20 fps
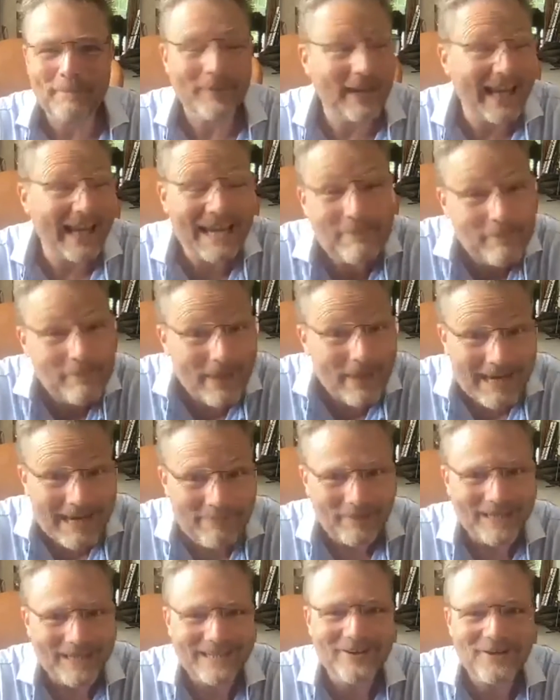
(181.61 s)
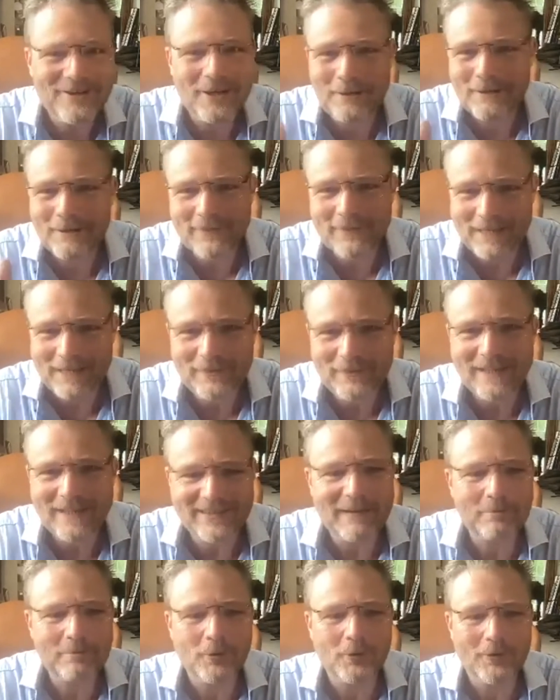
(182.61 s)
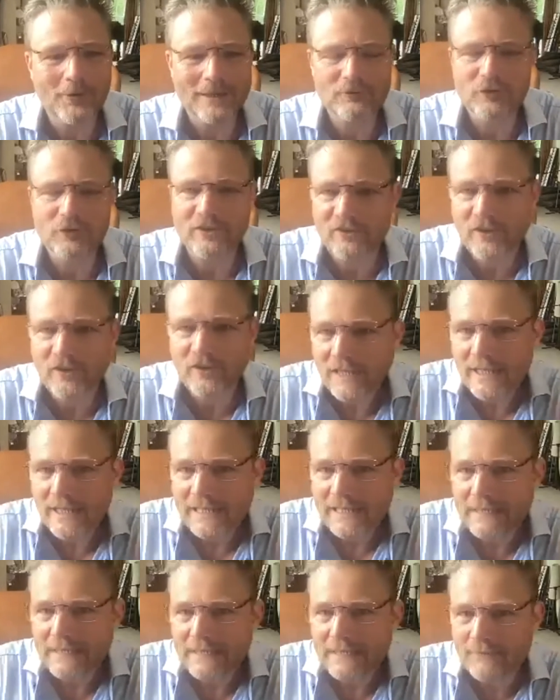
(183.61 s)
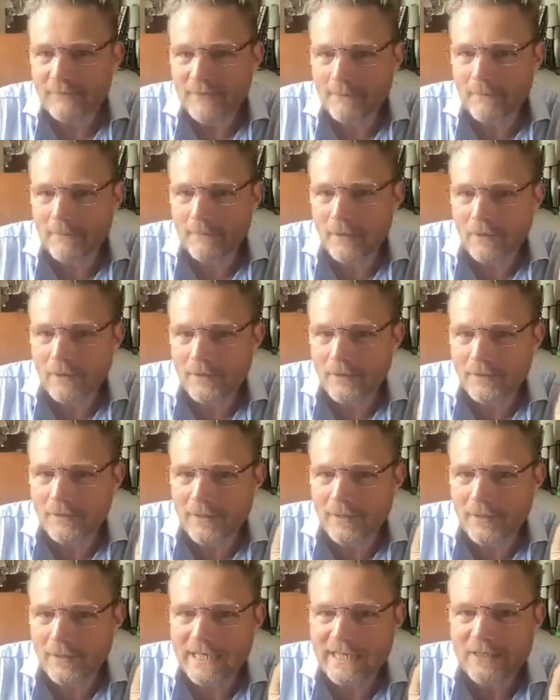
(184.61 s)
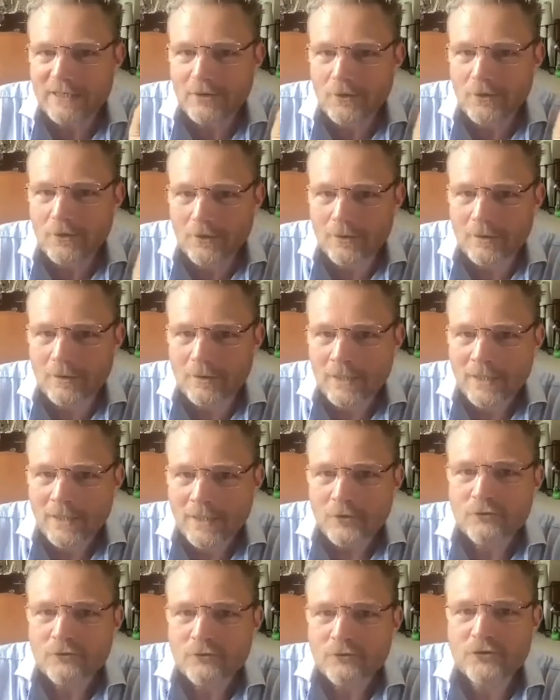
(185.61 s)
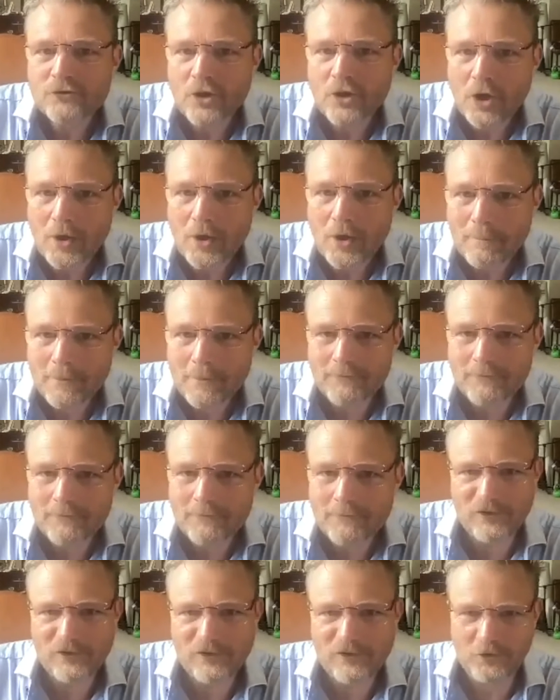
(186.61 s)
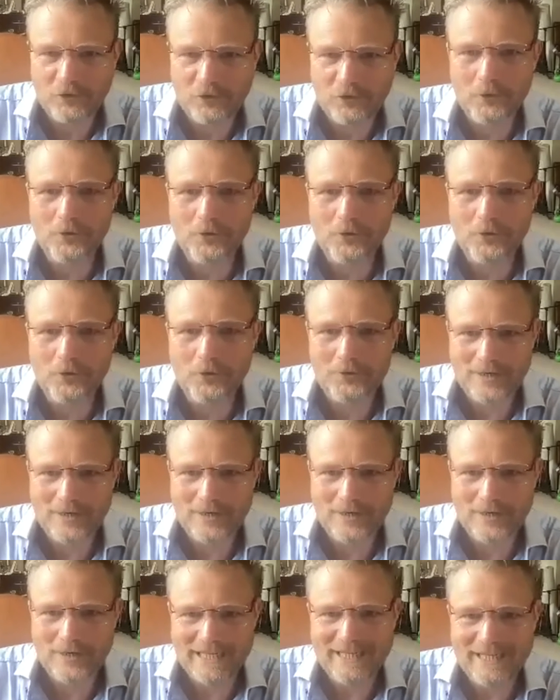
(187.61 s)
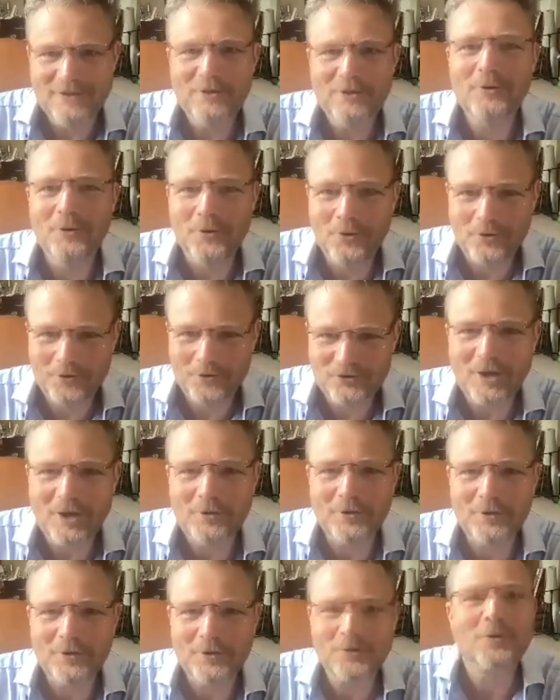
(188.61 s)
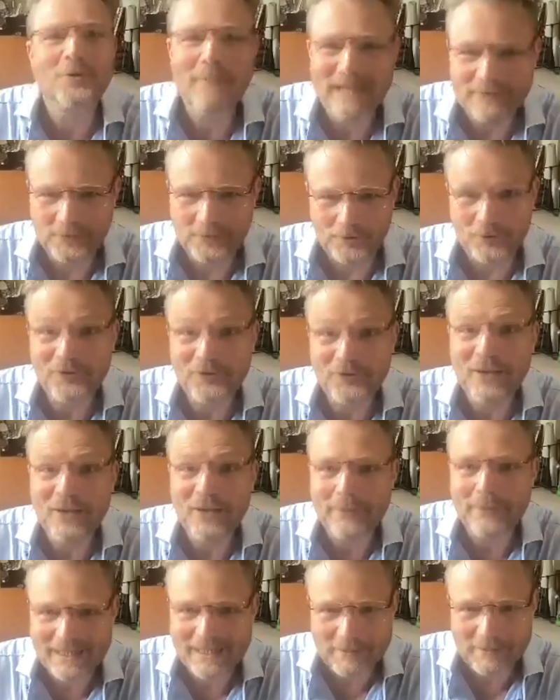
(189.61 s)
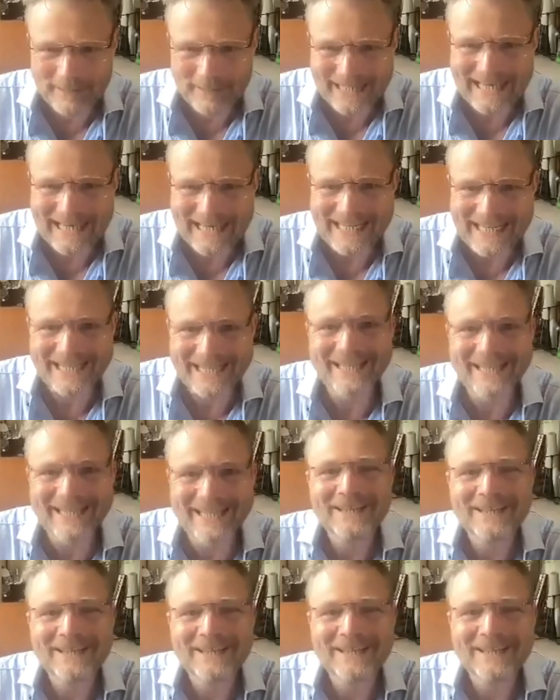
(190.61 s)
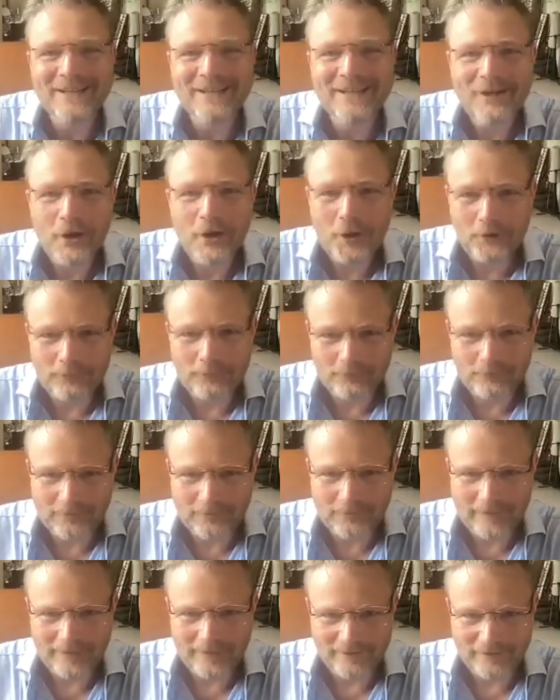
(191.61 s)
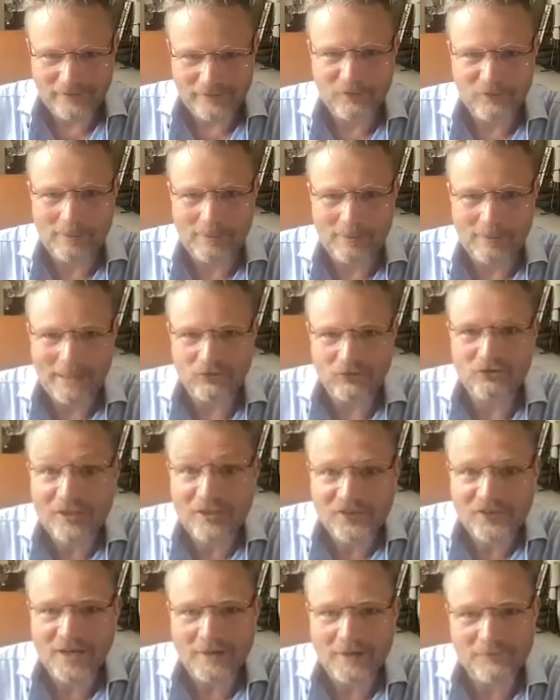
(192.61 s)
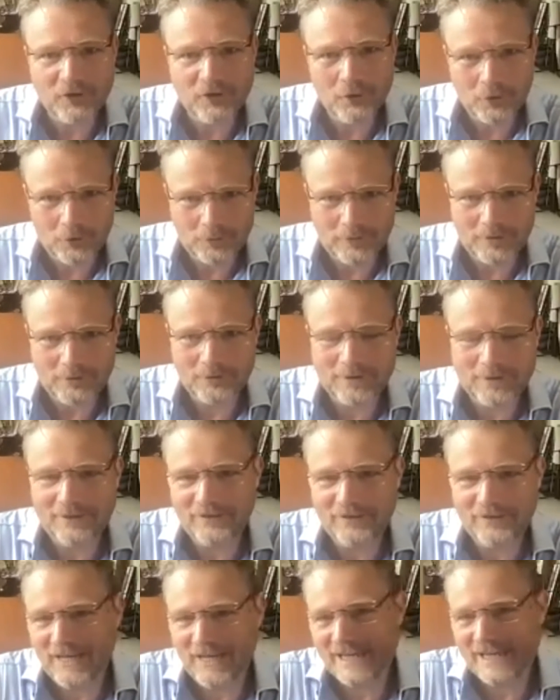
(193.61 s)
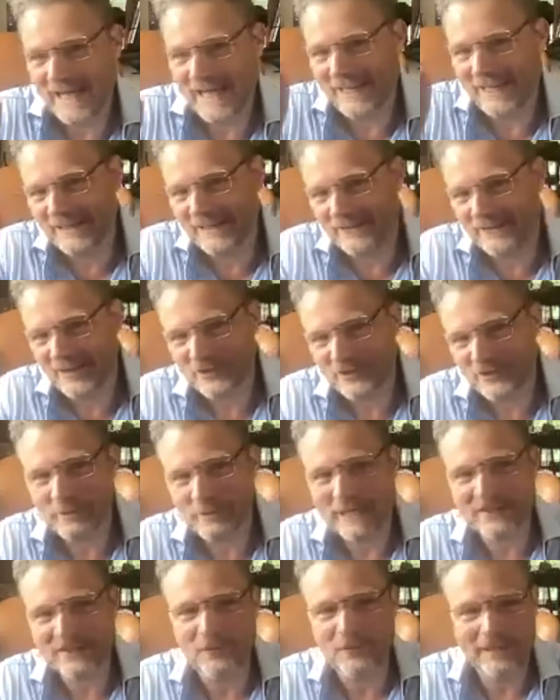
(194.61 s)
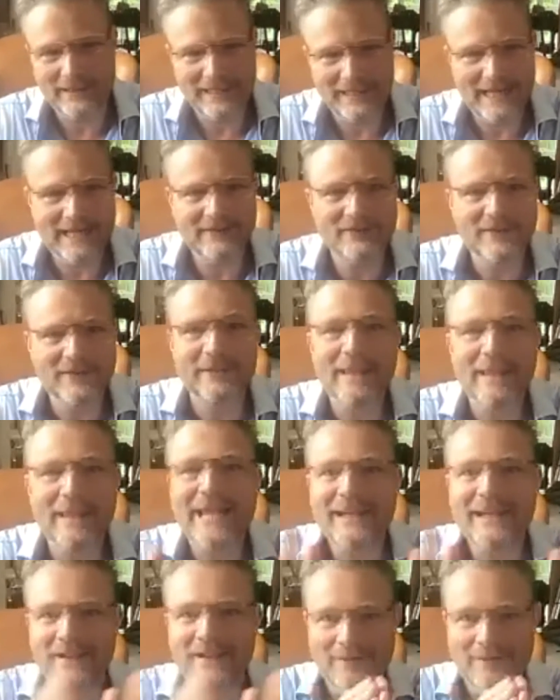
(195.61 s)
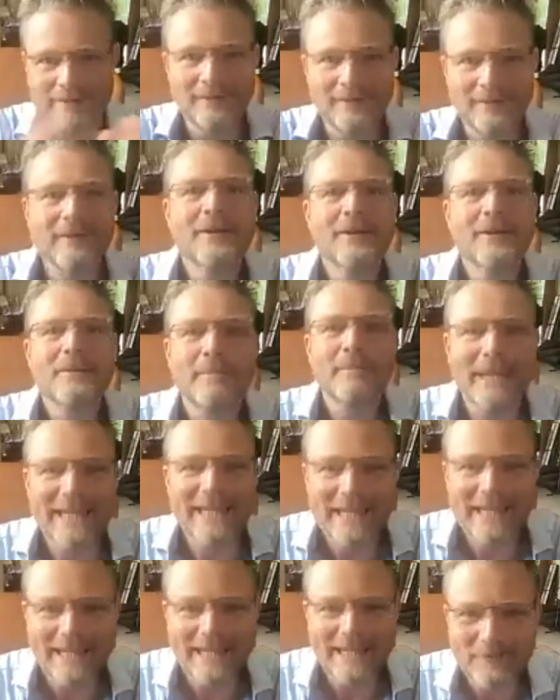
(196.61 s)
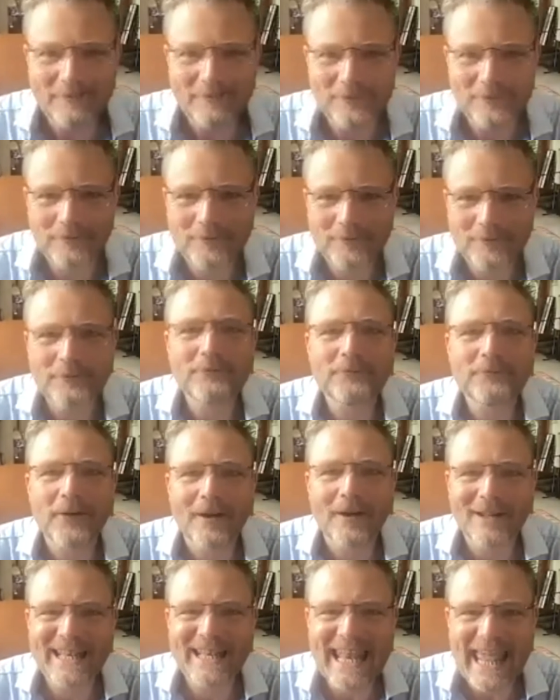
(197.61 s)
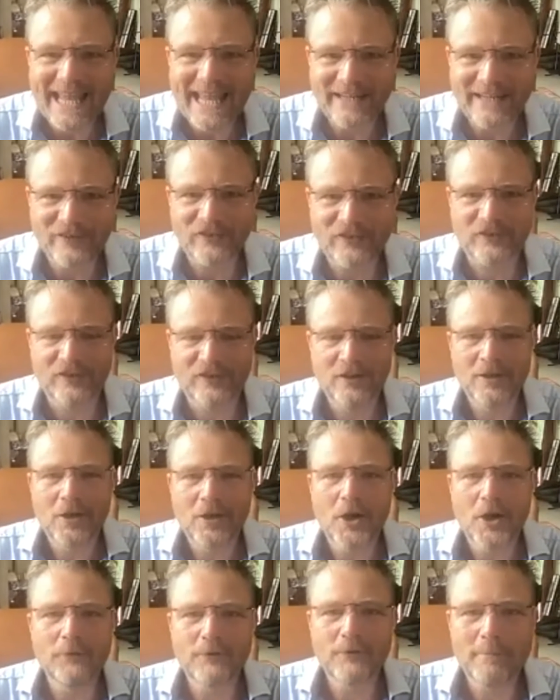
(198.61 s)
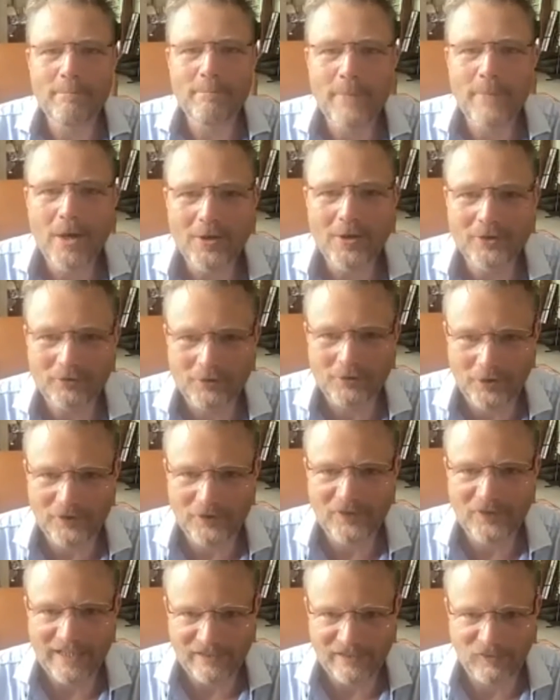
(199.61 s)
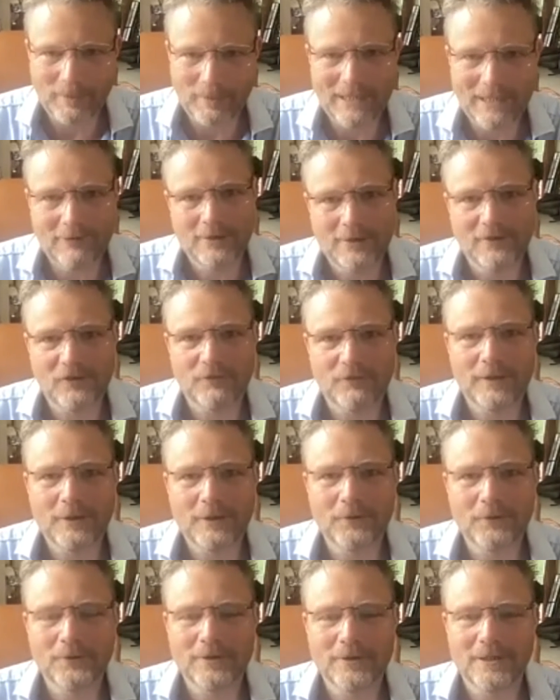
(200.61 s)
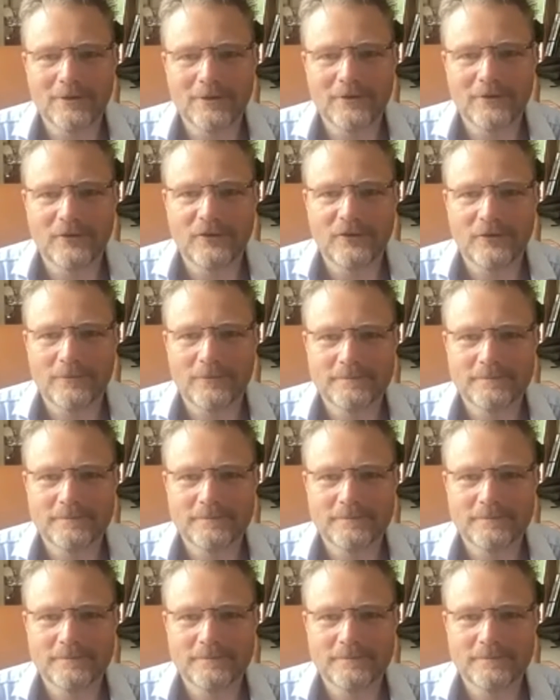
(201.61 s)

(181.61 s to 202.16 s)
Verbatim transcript: maybe you know if, they, if they're dead boring just give them a, a little germ of a story or, or a joke or a metaphor or something at the beginning of the speech just enough to hook the audience in and then touch back to it at the end and that can make it far less of a murderous experience for the audience.